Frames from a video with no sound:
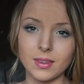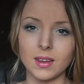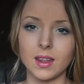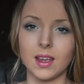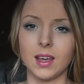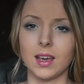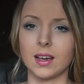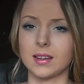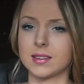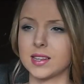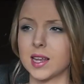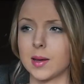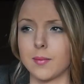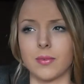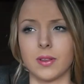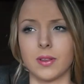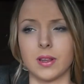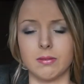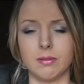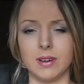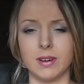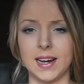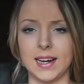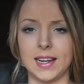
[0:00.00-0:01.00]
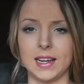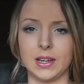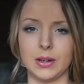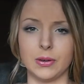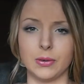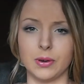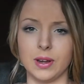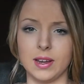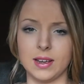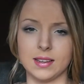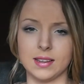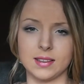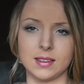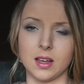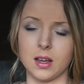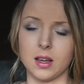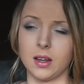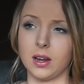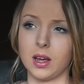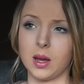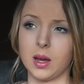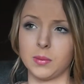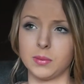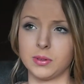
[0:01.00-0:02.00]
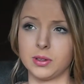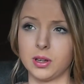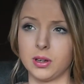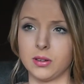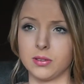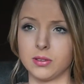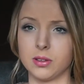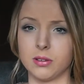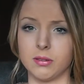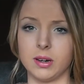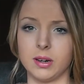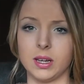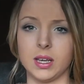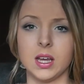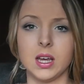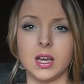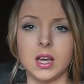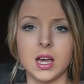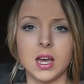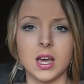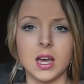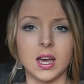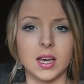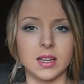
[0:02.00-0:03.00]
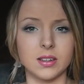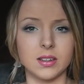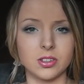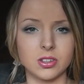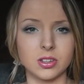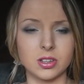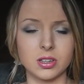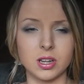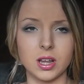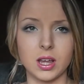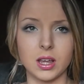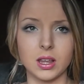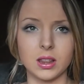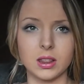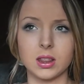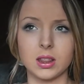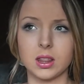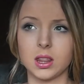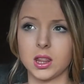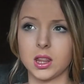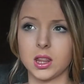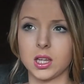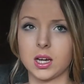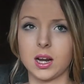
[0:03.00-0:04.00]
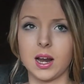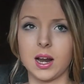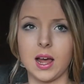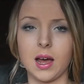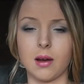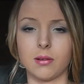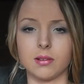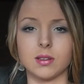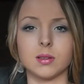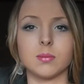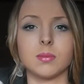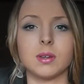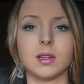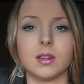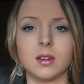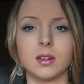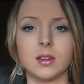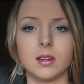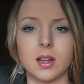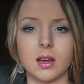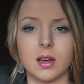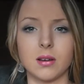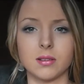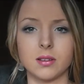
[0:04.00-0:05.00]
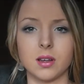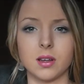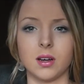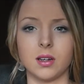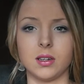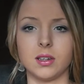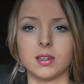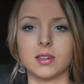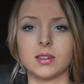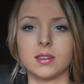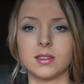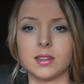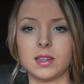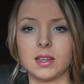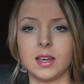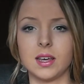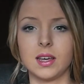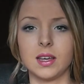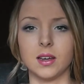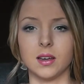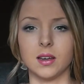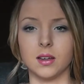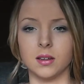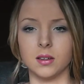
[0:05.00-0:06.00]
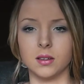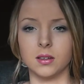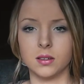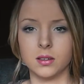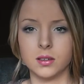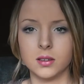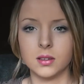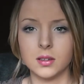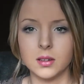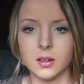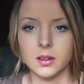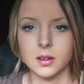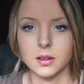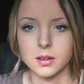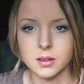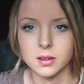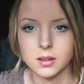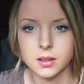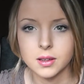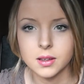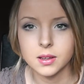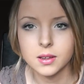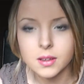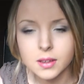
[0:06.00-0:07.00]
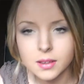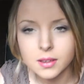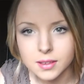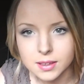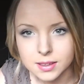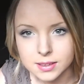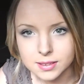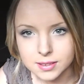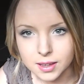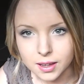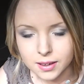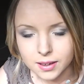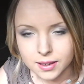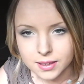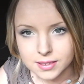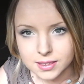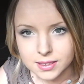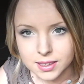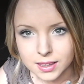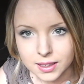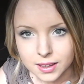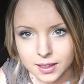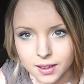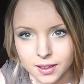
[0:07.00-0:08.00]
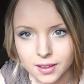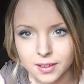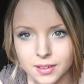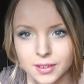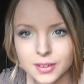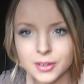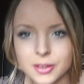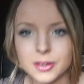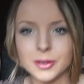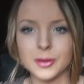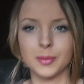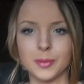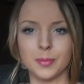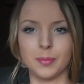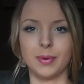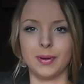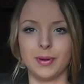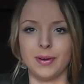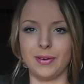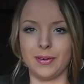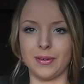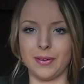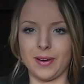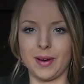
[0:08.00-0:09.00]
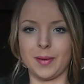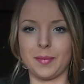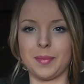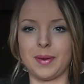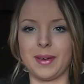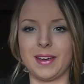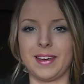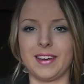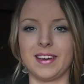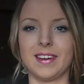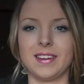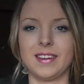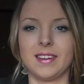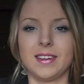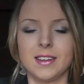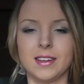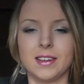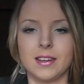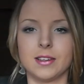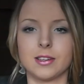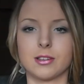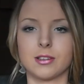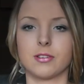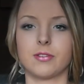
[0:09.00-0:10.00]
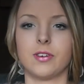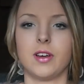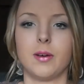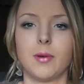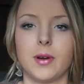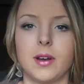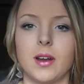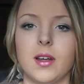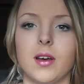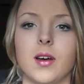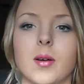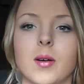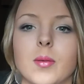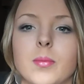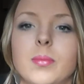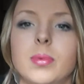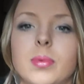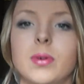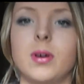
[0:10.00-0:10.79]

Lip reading: except for the really annoying sun. I'm so sorry. It's just like the clouds. I mean, outside you can see here, look, the sun is here but not up here. So if I went up,